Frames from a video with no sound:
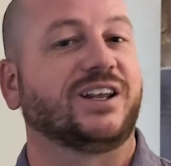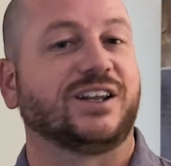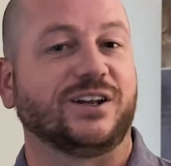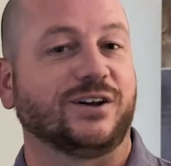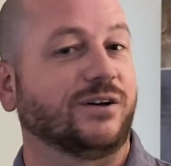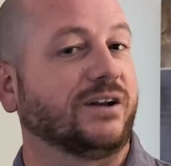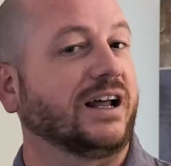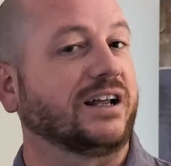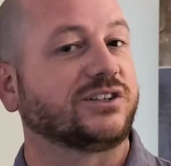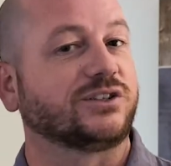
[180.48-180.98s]

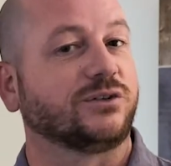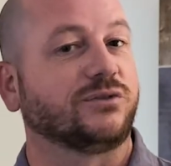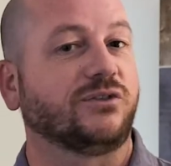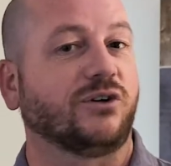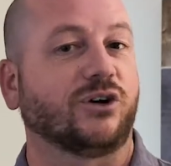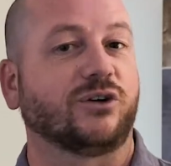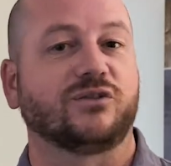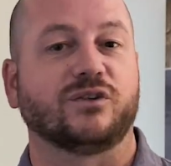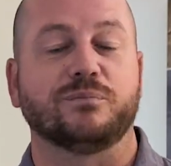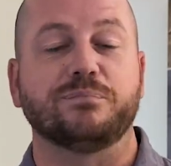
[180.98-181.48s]
not too
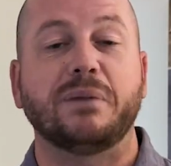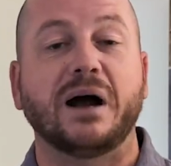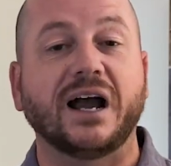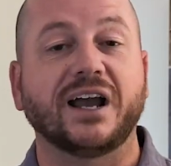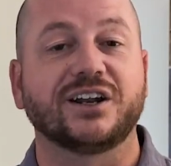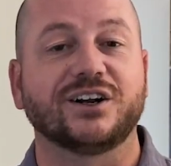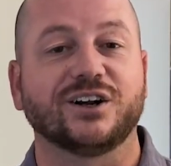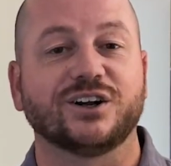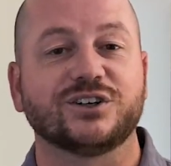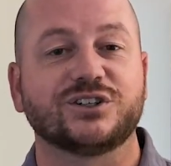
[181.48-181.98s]
far from
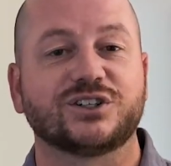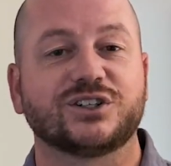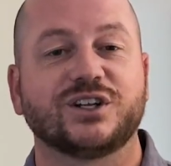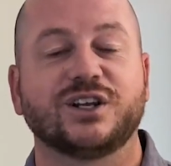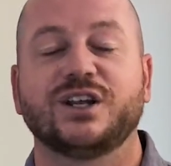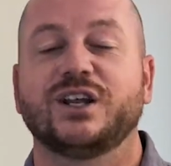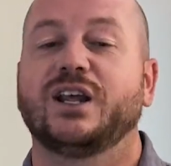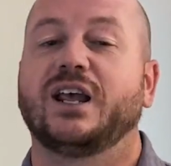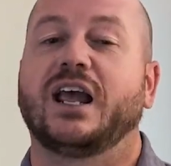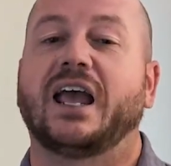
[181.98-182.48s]
Pinehurst,
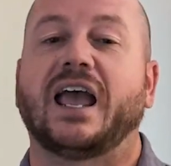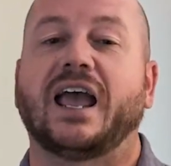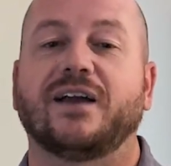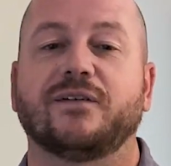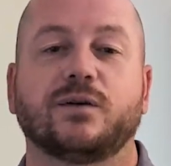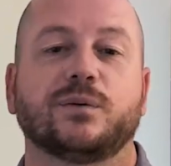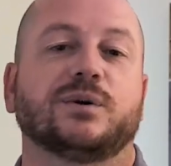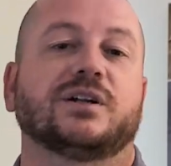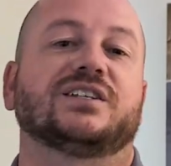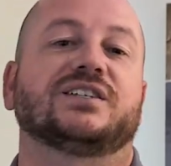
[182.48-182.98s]

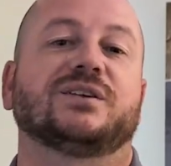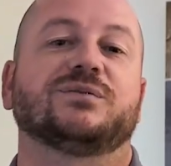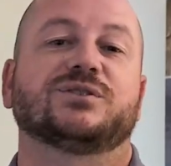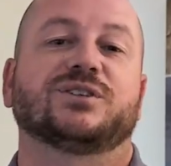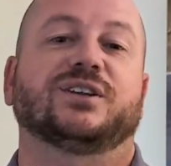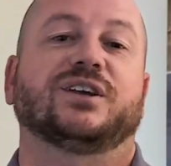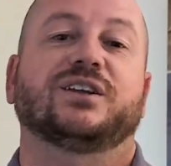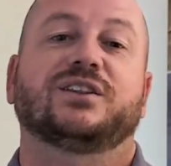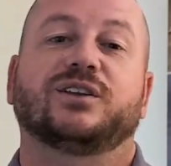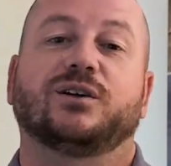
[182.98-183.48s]
everybody seems
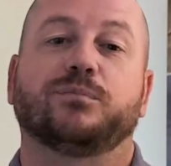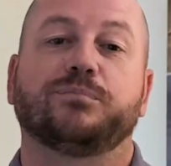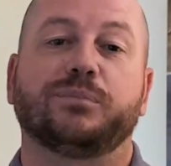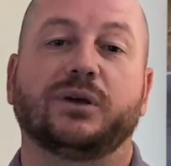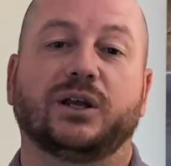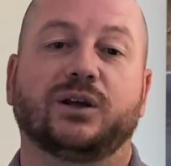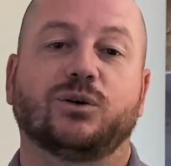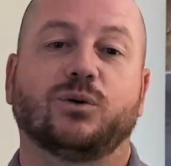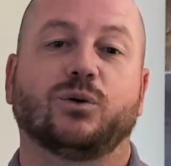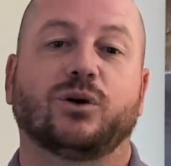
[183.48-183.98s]
to like their
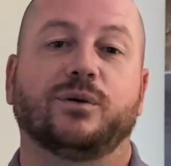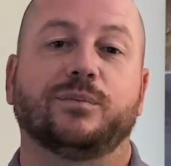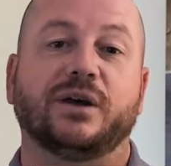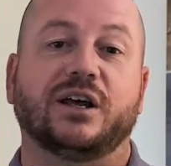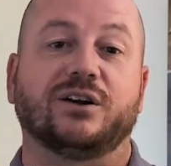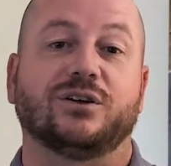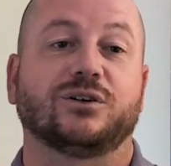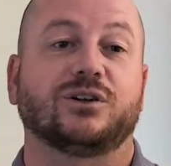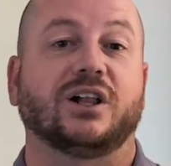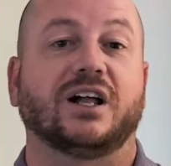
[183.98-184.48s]
big
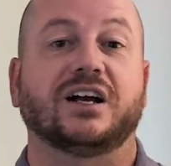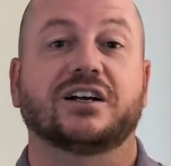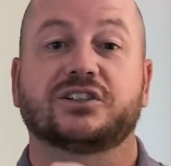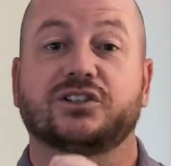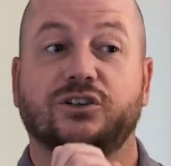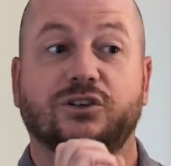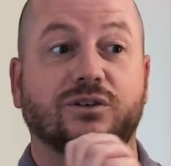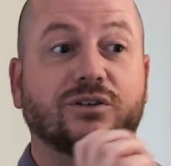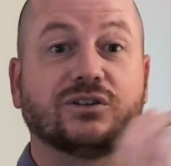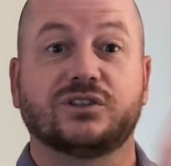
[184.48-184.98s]
ornamental clocks,
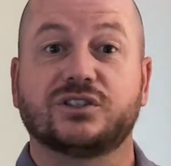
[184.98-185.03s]
so you can